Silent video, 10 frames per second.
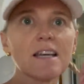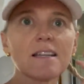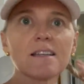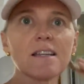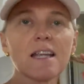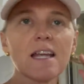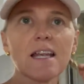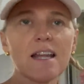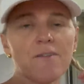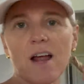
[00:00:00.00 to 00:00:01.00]

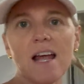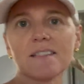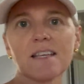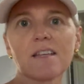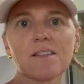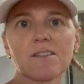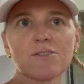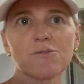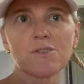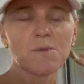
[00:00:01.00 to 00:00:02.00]
It never ends. Like
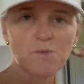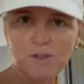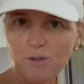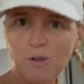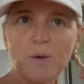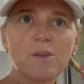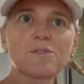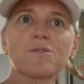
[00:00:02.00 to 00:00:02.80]
there's always one more social post.